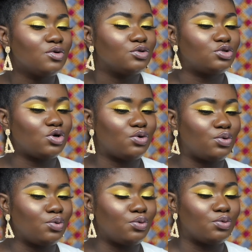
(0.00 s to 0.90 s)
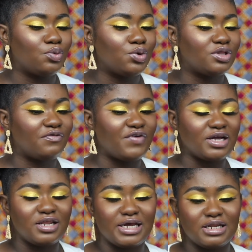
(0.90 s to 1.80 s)
So the fact
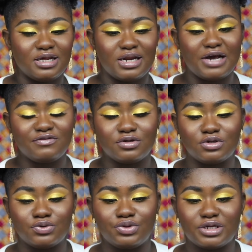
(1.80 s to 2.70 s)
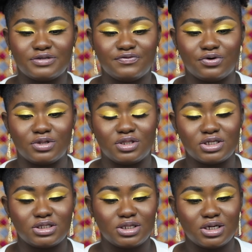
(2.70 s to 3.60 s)
that I didn't have to do this for
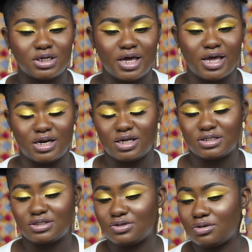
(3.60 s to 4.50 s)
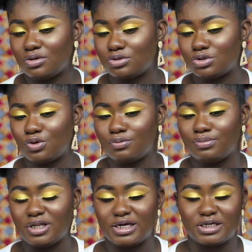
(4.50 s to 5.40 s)
this look and it still looks so
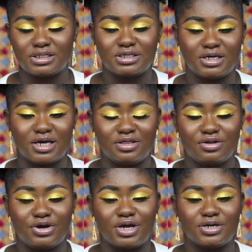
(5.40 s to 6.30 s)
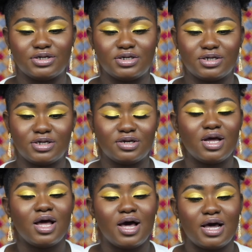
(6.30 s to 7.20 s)
blended together and good,
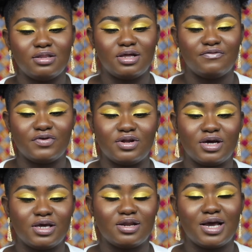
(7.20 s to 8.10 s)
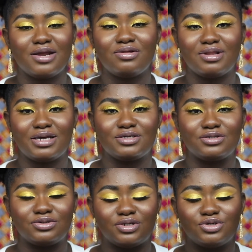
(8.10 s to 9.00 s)
I love it. Again, I don't like to
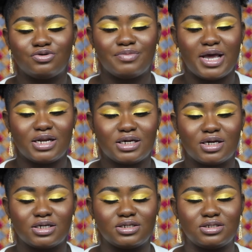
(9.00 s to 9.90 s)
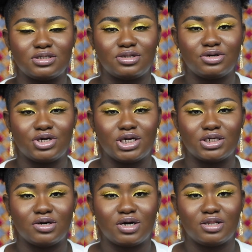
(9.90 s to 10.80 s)
do the dramatic concealer and
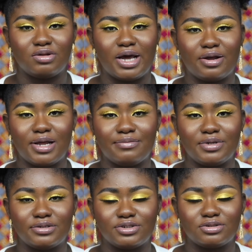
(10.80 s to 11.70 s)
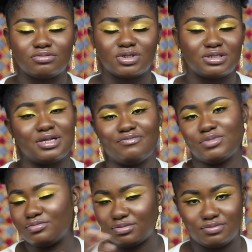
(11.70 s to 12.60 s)
all that. I mean, it's
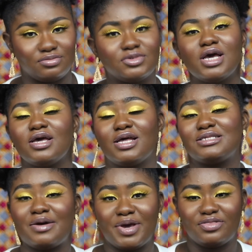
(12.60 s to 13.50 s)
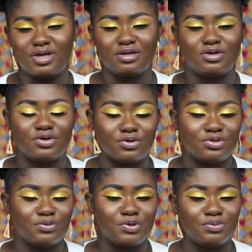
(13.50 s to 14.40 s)
not my thing, you know.
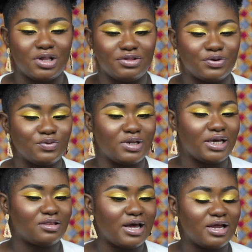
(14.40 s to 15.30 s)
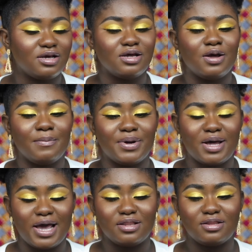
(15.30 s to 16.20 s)
There are people out there who like that, but
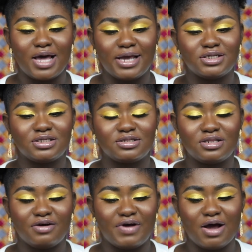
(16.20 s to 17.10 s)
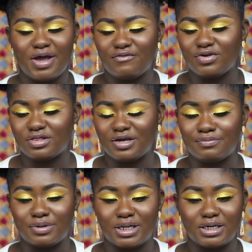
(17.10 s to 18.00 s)
I just love how everything
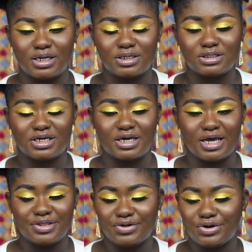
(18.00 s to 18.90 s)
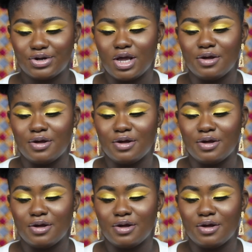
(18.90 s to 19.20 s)
blended together.